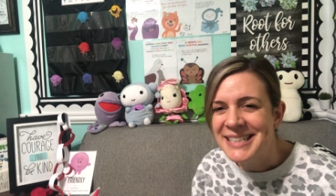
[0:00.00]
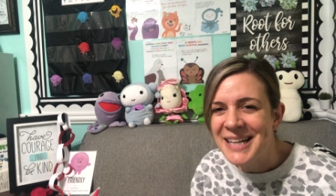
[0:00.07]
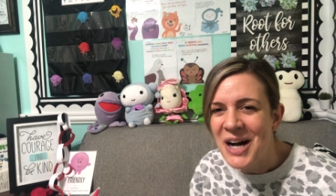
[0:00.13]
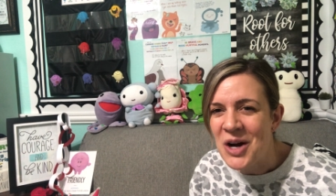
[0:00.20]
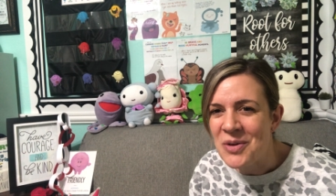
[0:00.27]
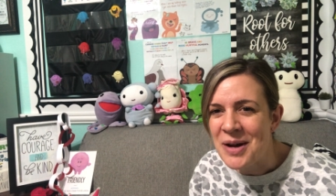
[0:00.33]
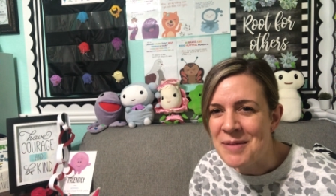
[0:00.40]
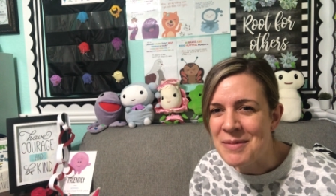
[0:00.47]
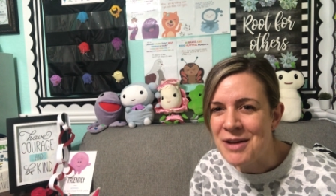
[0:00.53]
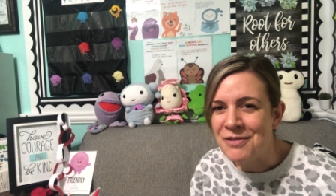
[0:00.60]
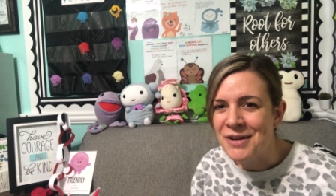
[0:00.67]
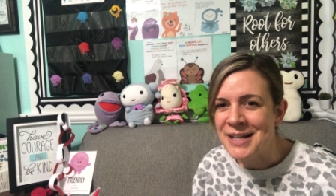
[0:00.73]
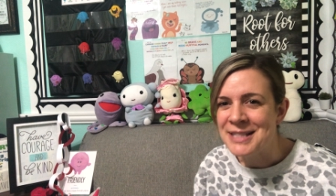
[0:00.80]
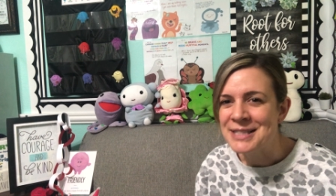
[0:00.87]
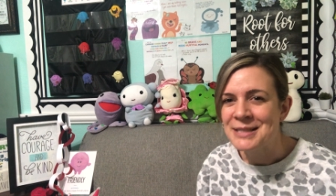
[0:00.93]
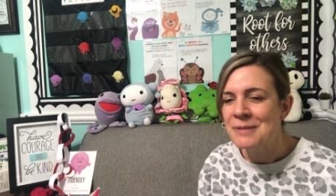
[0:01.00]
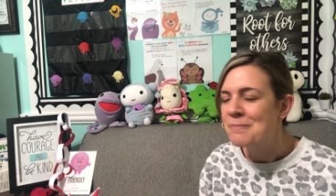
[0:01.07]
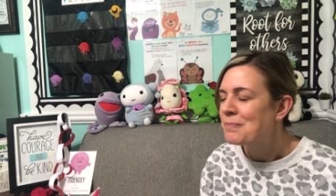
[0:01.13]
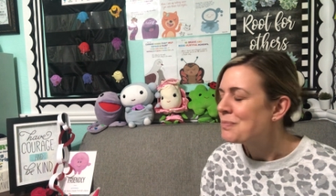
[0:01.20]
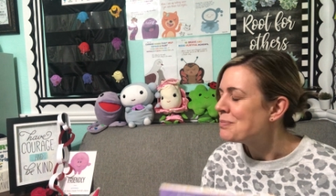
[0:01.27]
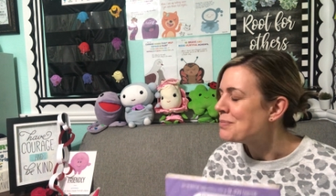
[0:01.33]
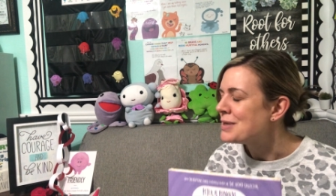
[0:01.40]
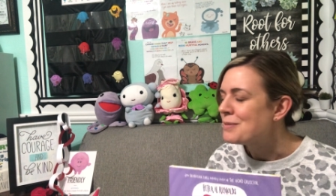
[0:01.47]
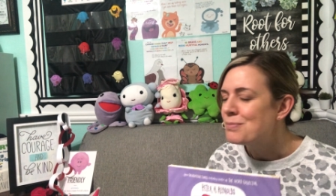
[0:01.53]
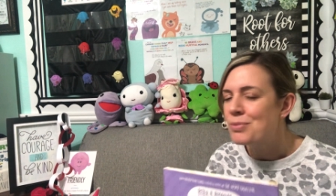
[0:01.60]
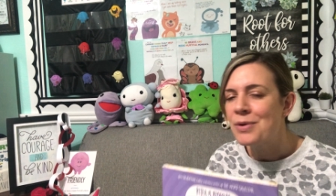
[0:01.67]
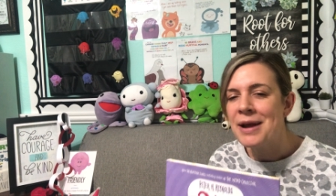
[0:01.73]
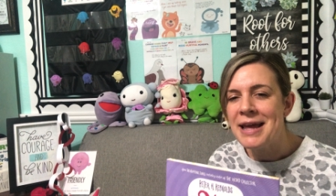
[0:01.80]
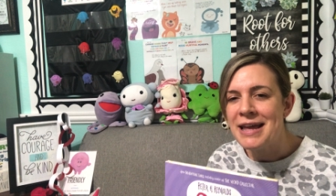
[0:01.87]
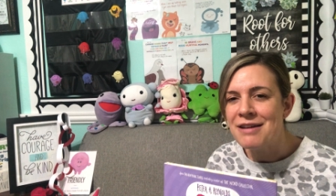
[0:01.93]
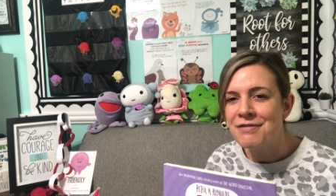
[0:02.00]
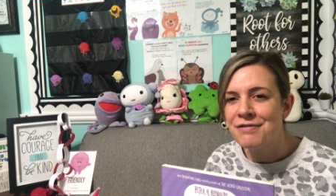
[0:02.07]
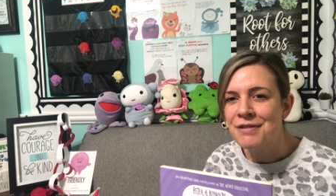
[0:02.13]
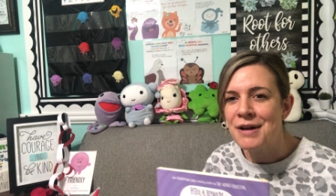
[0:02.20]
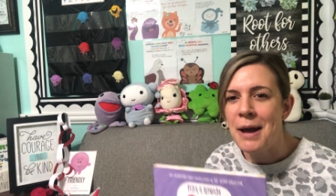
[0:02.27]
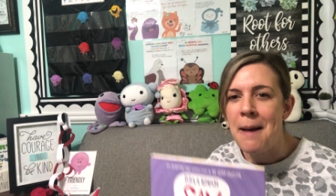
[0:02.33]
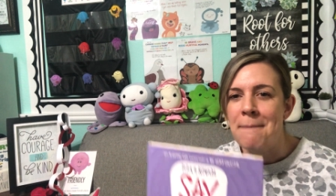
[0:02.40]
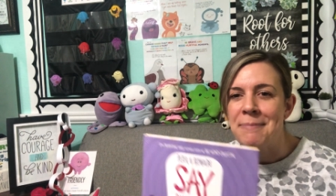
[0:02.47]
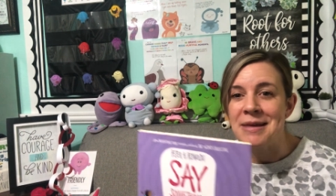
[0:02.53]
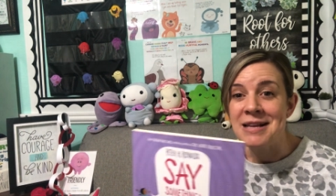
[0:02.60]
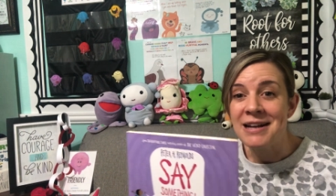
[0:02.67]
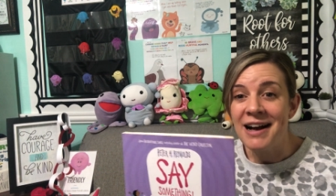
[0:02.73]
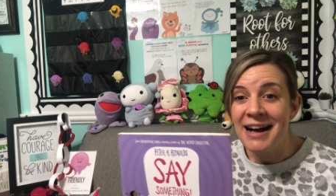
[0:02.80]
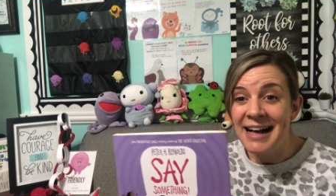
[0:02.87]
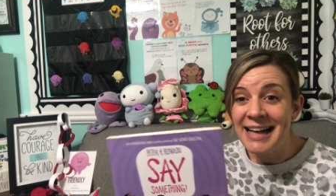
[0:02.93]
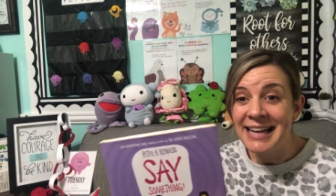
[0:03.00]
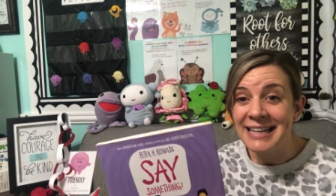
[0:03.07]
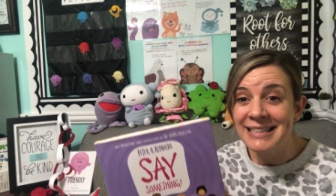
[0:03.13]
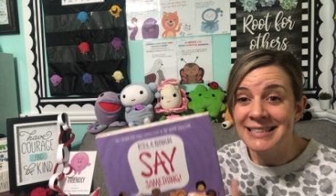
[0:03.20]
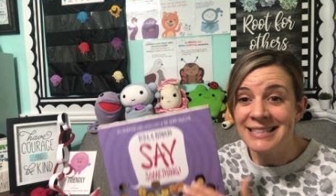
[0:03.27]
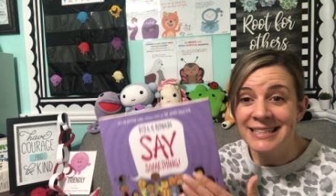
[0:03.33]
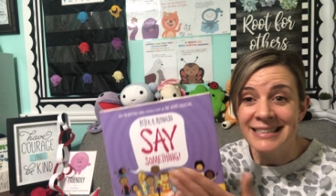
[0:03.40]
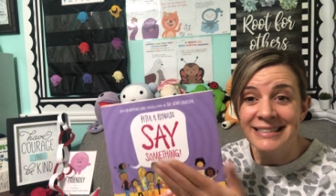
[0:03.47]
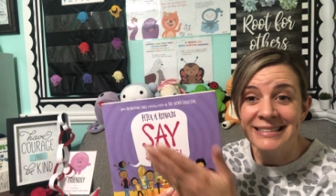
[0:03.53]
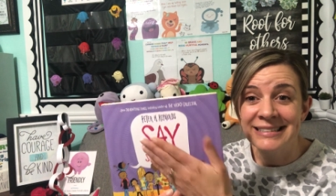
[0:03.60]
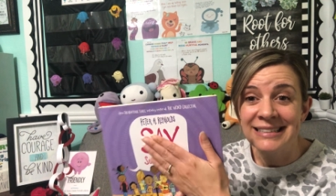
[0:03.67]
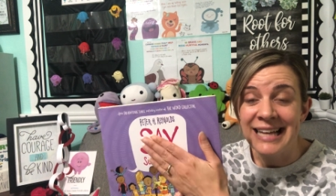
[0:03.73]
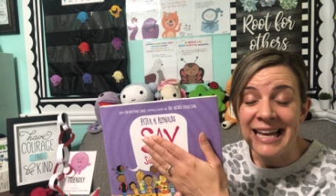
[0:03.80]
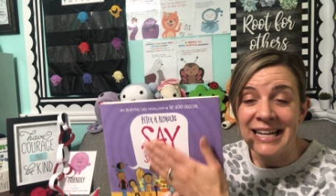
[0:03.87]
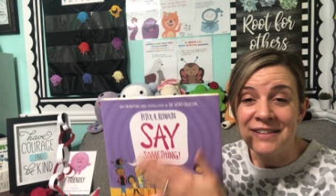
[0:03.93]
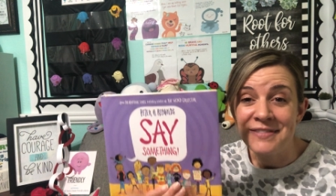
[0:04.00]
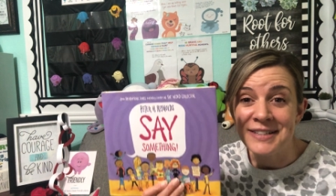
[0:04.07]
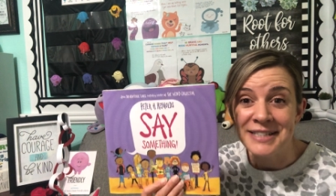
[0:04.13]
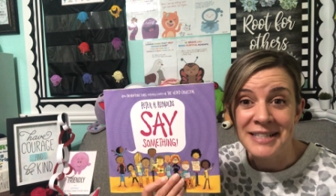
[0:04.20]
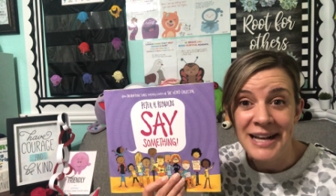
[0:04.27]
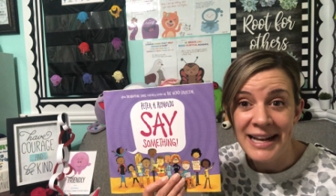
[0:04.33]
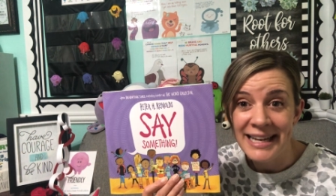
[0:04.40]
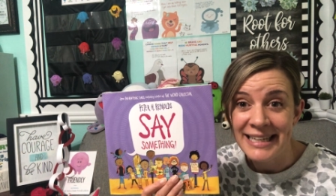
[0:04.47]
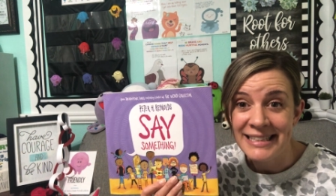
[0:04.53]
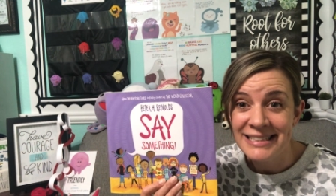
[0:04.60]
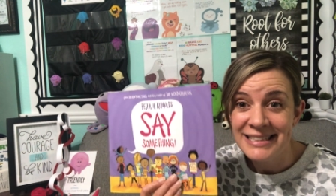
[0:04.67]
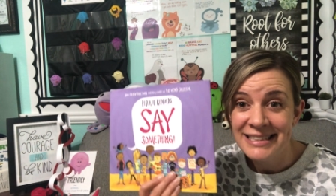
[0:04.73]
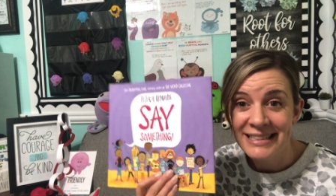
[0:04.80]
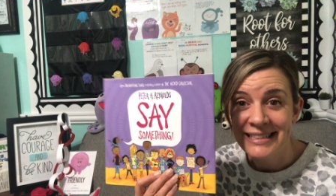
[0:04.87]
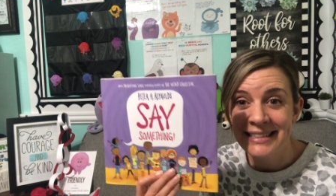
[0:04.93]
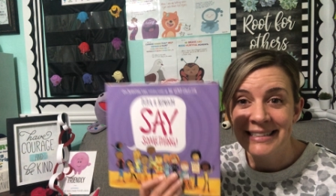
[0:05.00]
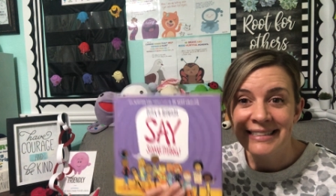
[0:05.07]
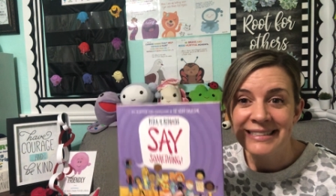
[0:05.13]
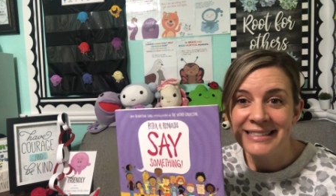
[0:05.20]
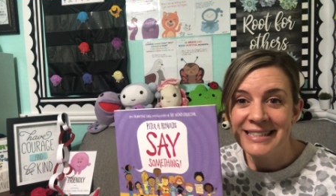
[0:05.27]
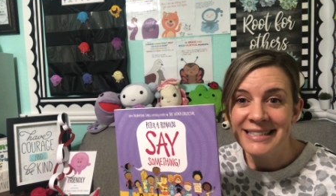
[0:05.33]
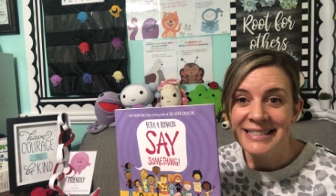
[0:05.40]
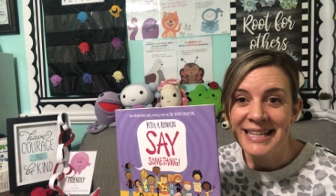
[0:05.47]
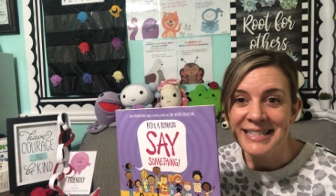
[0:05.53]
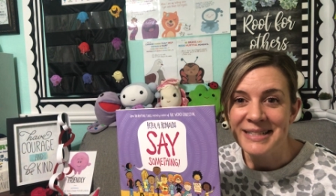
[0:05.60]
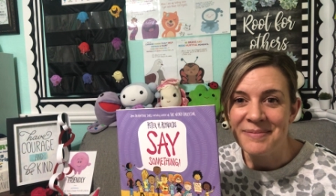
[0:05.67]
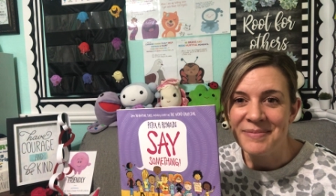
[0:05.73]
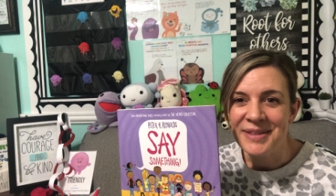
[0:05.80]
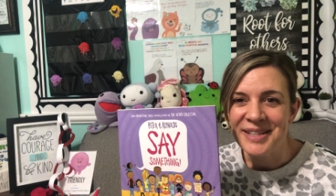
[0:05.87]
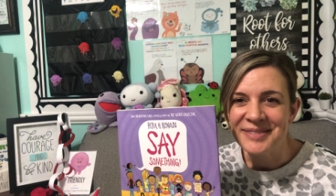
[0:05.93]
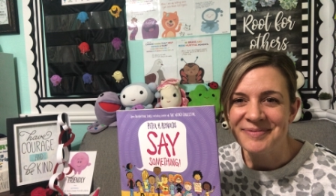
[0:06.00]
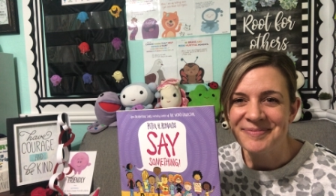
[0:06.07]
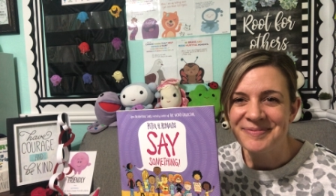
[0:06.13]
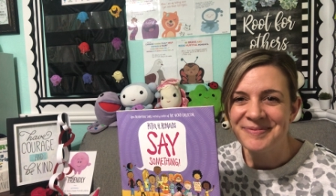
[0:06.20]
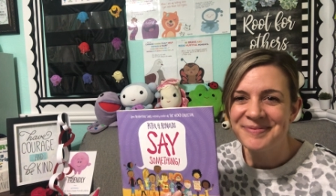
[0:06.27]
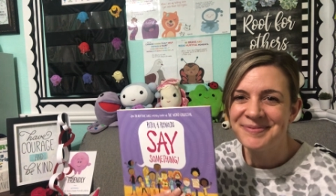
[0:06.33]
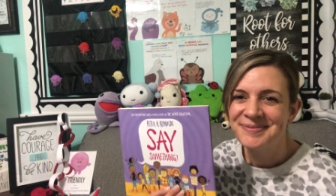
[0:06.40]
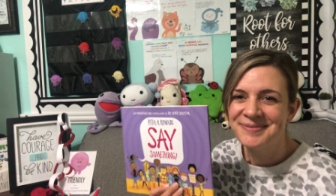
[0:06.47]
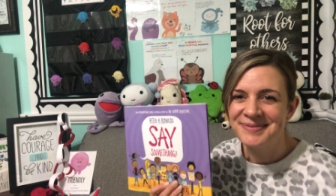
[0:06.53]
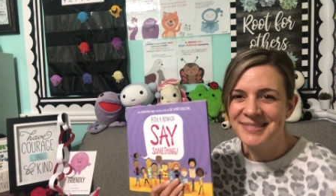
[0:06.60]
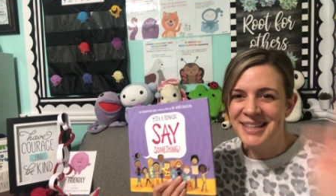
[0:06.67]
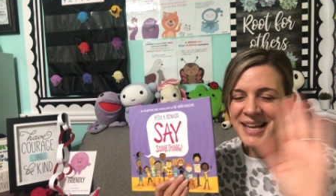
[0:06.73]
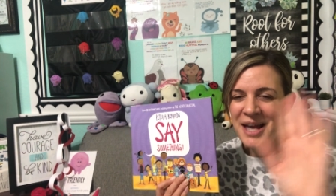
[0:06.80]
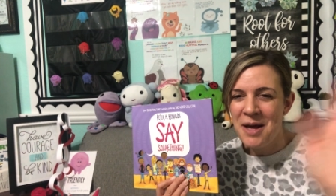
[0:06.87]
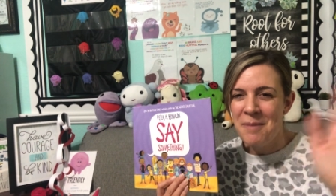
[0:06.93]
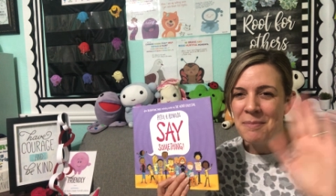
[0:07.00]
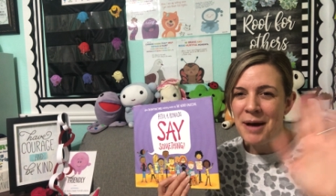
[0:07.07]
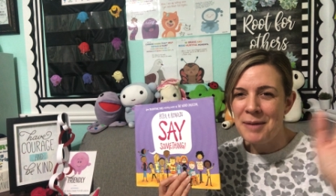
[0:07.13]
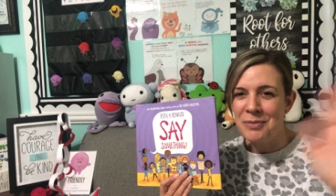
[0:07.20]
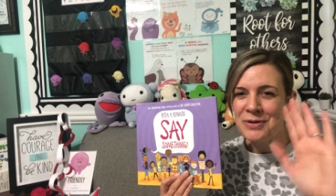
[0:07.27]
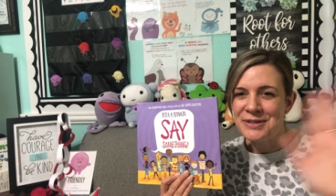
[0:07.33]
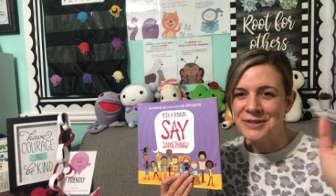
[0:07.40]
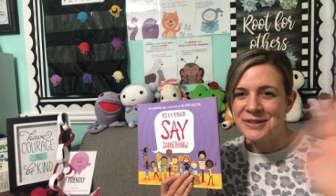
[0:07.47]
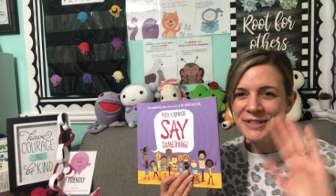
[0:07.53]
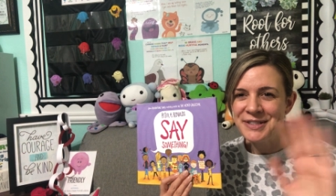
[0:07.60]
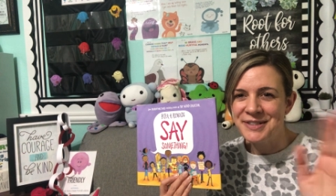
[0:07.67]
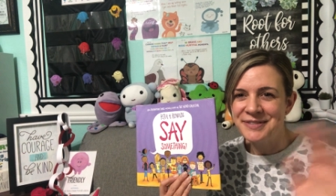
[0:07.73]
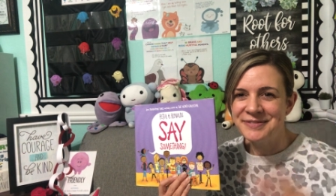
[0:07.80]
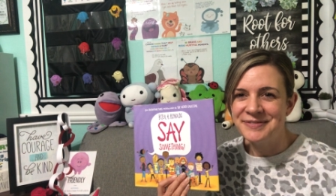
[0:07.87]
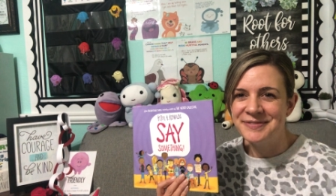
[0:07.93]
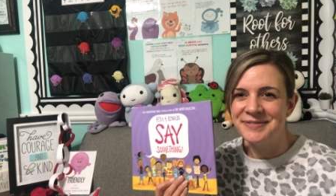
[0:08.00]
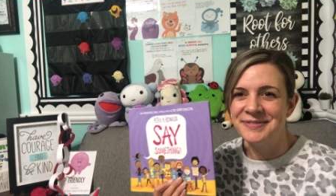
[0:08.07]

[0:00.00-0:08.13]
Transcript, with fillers: All right, my friends, be brave, be kind, and if it's kind, say something. Bye, boys and girls.